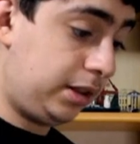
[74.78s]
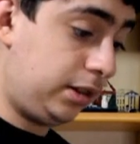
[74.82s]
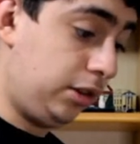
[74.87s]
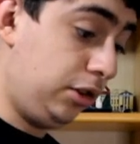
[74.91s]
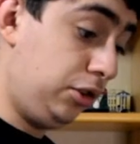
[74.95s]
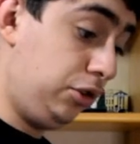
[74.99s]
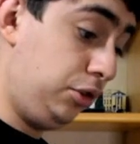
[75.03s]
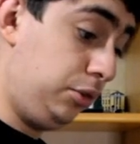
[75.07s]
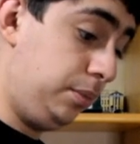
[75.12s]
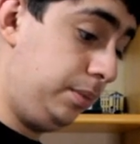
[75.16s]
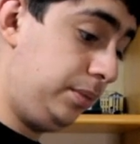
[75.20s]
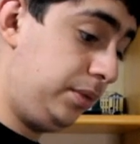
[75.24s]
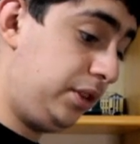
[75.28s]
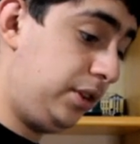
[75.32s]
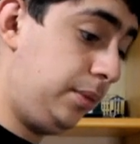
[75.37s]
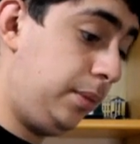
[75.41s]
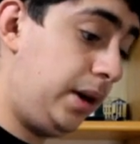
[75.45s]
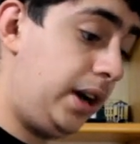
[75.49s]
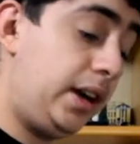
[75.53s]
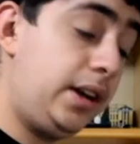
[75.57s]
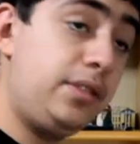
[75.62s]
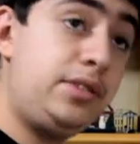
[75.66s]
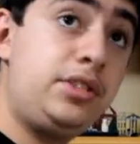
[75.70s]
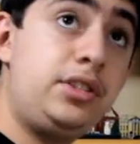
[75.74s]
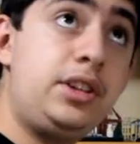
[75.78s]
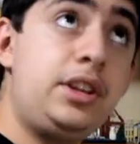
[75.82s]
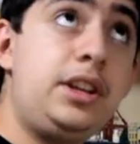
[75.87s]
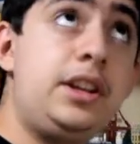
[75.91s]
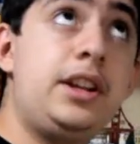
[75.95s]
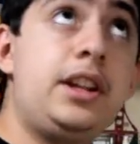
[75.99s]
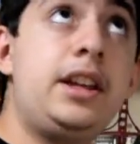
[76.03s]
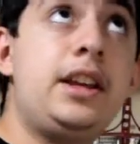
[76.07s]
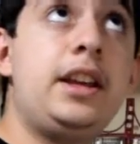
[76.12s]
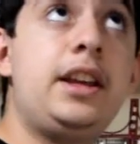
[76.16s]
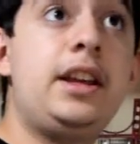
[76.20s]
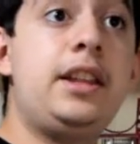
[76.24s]
globe. You might have seen
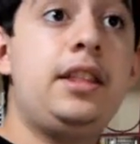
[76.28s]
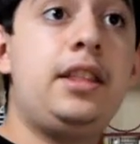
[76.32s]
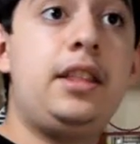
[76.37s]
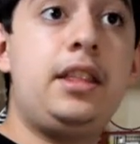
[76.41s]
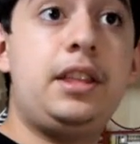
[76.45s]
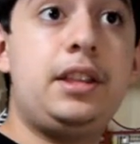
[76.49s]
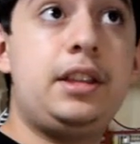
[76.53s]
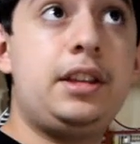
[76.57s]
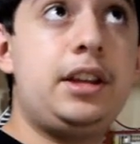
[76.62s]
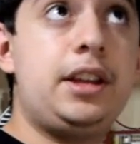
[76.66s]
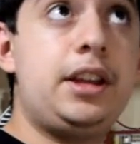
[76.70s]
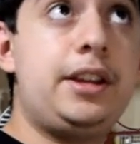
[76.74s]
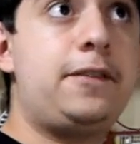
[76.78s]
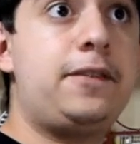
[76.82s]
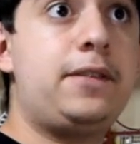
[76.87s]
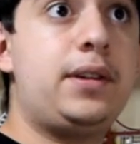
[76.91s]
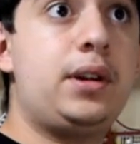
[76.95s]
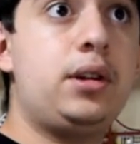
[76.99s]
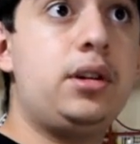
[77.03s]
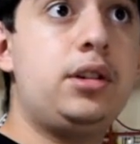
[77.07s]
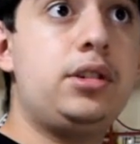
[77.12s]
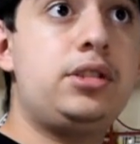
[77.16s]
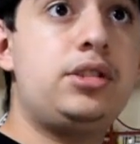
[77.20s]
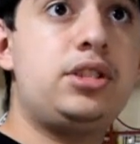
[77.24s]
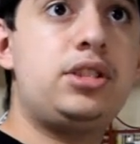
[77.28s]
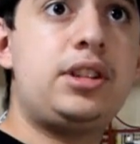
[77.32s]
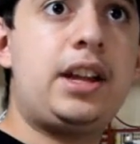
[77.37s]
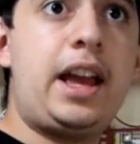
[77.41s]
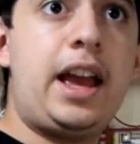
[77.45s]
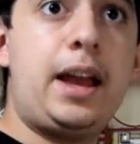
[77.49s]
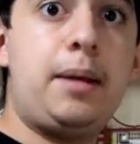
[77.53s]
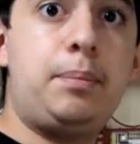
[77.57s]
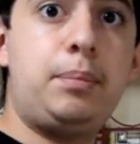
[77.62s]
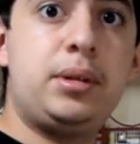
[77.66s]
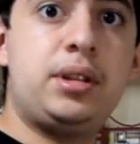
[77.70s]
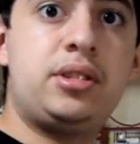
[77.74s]
it in the first
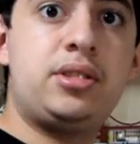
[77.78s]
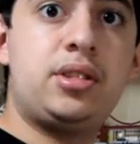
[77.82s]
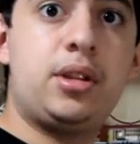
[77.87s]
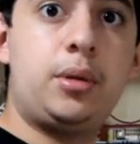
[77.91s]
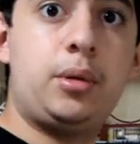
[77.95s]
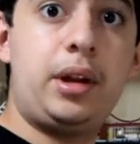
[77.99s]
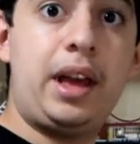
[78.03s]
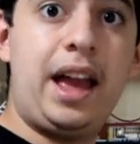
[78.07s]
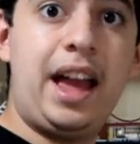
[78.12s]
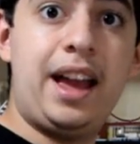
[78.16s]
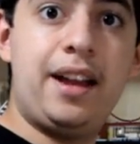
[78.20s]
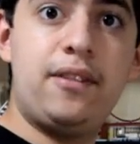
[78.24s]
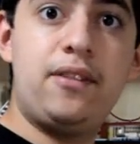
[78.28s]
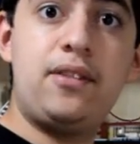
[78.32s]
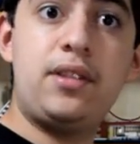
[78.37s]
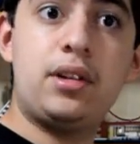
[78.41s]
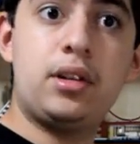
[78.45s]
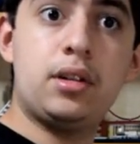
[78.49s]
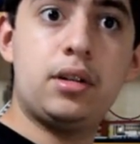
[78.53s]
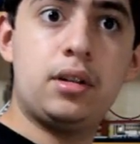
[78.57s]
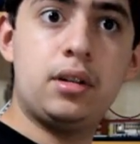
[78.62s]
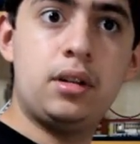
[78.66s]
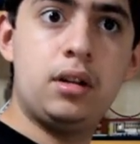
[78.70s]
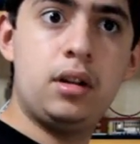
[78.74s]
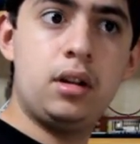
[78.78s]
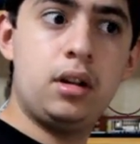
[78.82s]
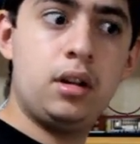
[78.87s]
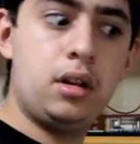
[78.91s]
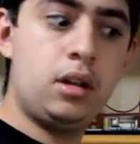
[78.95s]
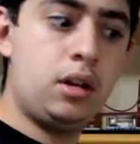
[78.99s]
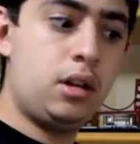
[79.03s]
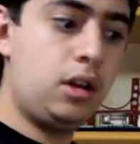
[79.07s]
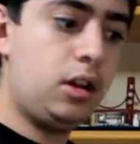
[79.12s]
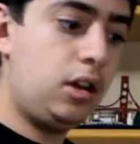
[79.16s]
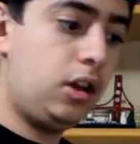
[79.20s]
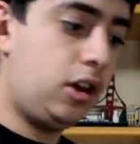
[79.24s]
episode ever
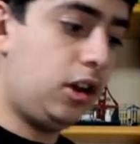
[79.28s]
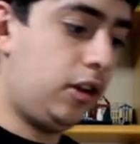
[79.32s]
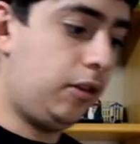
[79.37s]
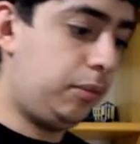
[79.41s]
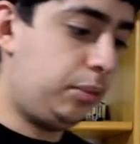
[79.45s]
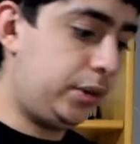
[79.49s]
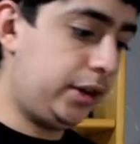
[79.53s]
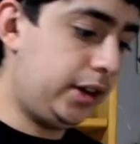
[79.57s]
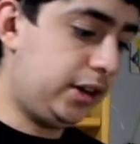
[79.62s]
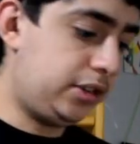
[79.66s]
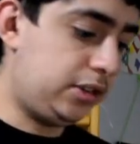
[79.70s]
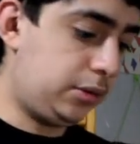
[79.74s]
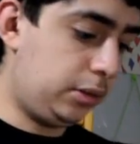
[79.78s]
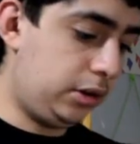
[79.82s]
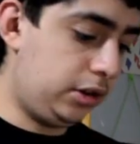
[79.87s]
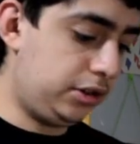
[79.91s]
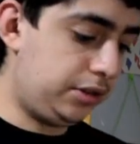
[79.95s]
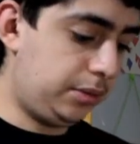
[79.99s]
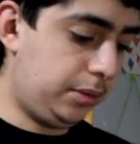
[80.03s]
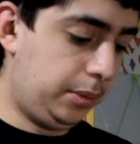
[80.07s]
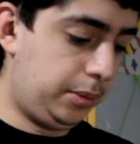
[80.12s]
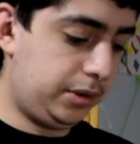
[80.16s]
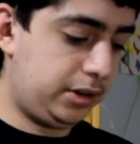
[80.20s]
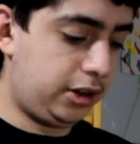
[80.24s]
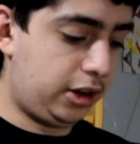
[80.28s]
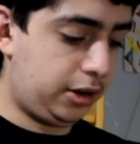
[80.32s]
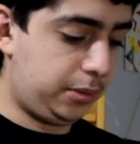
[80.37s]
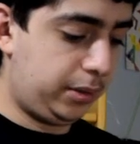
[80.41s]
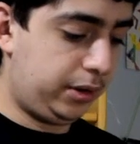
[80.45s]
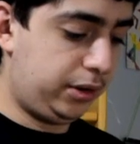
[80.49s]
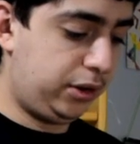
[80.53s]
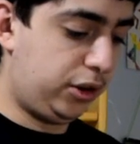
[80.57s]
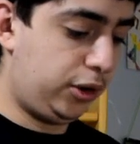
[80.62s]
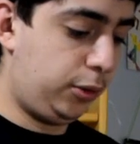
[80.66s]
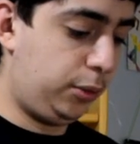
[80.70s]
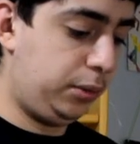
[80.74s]
of Prietology when we talk
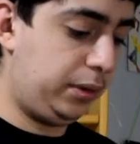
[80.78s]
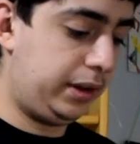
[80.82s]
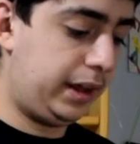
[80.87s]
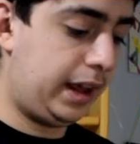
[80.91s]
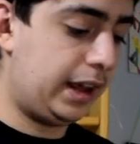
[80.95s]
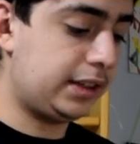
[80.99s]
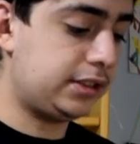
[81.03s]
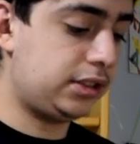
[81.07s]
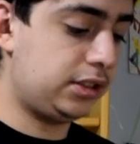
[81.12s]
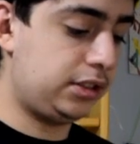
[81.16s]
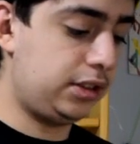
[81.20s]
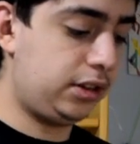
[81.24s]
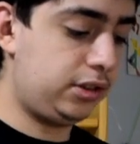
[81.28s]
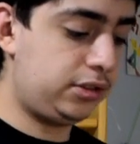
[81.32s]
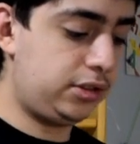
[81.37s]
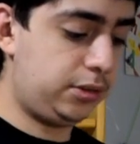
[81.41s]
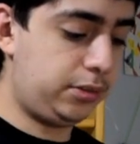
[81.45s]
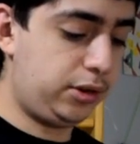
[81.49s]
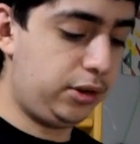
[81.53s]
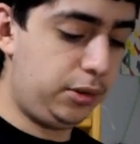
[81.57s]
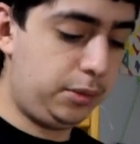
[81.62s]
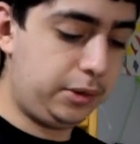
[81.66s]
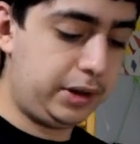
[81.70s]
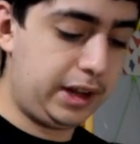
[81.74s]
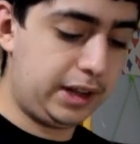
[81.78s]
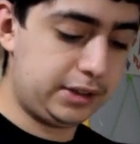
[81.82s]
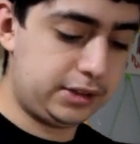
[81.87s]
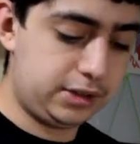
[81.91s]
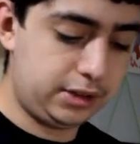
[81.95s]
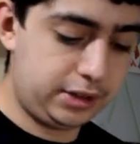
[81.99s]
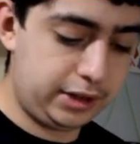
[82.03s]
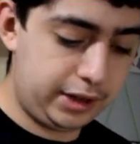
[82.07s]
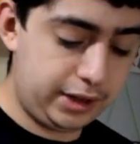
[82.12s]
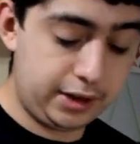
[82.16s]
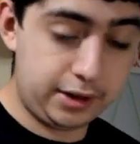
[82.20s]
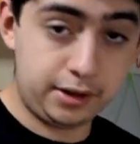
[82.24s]
about noble gases. There's some noble
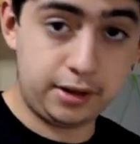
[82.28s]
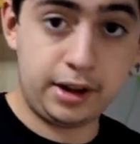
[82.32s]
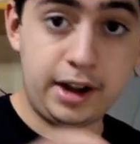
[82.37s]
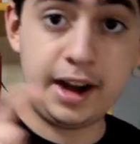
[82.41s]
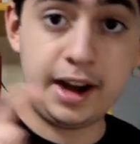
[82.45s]
gases in here.